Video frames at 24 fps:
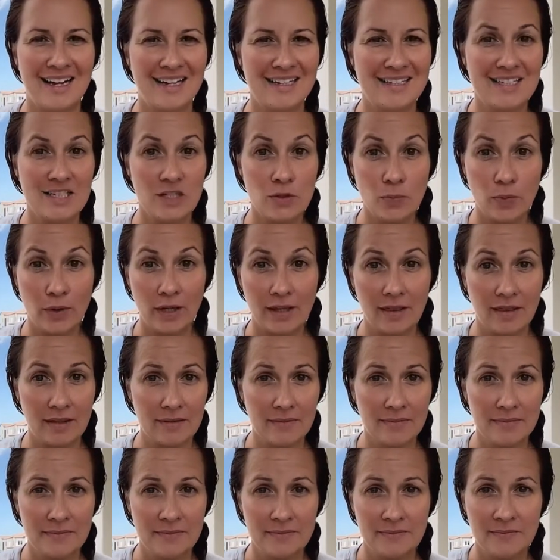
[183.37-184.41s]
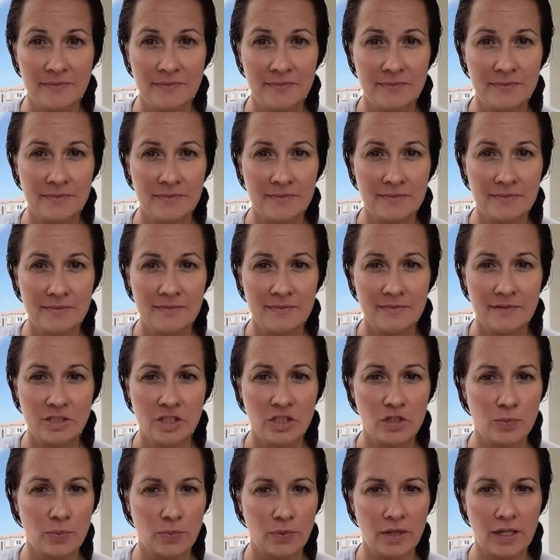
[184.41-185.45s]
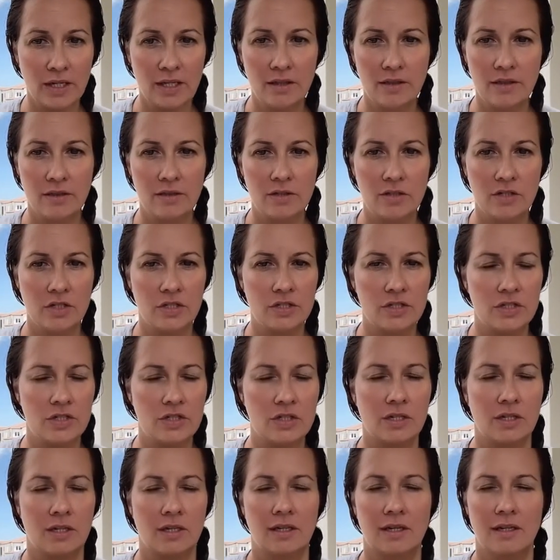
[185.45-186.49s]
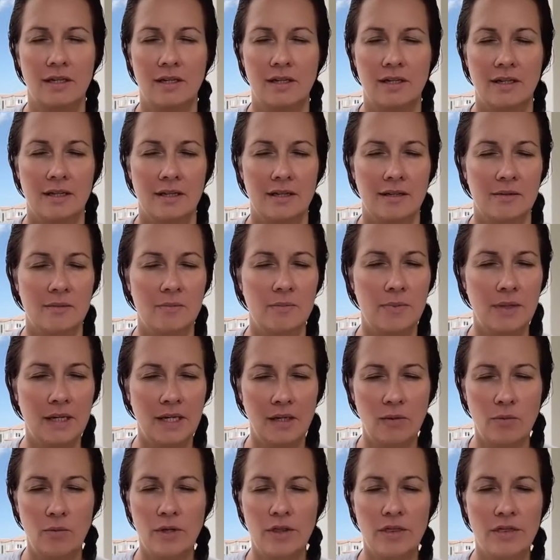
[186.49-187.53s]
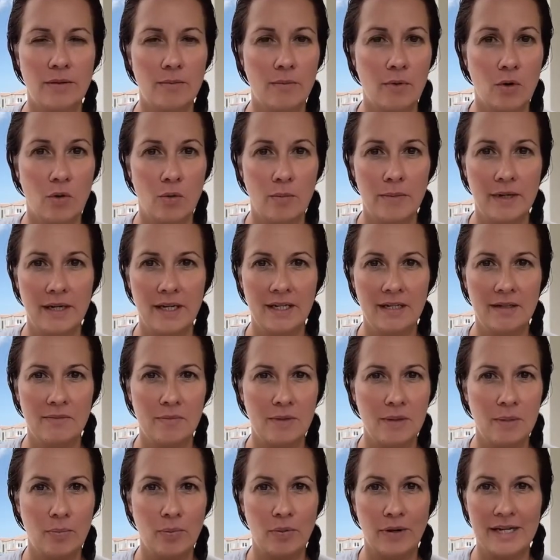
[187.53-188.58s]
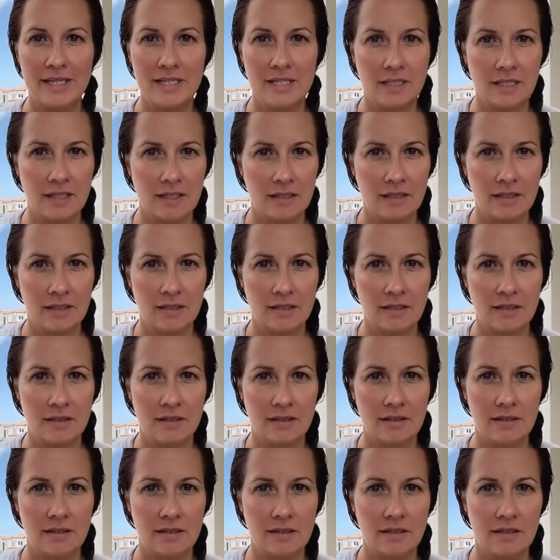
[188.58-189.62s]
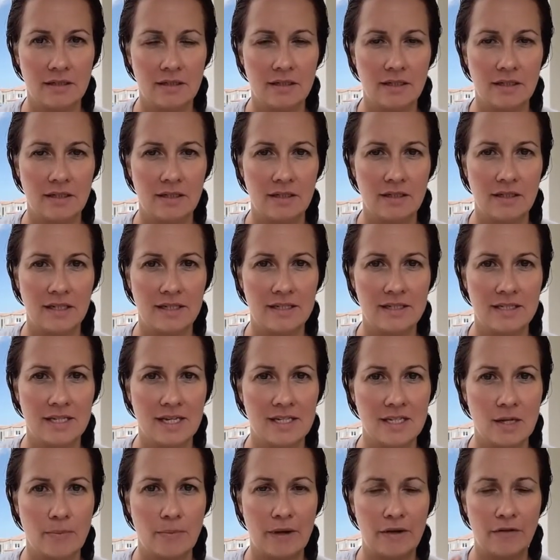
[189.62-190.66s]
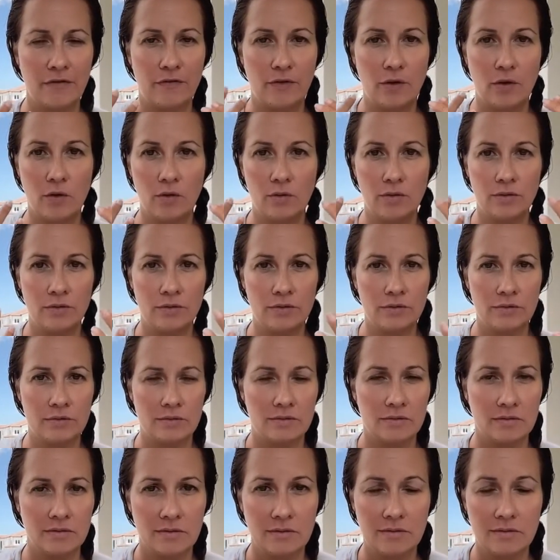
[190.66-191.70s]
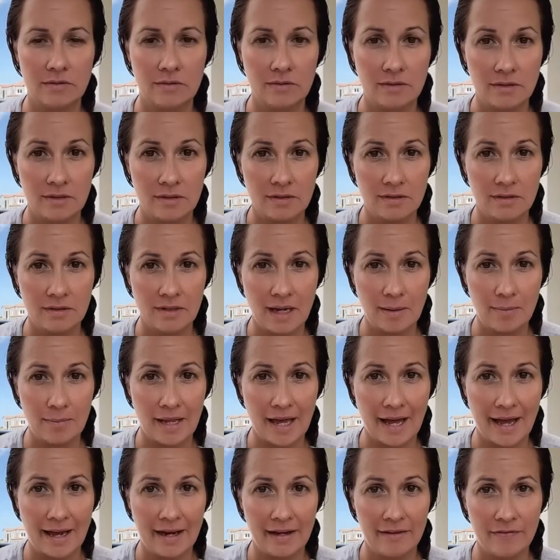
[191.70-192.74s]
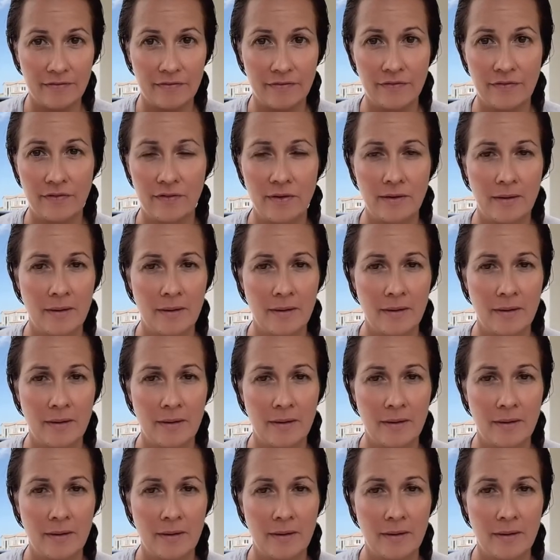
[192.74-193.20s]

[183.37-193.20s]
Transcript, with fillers: just breathe. Just breathe. Just be with the moment, be present. It says on my phone, I'm live.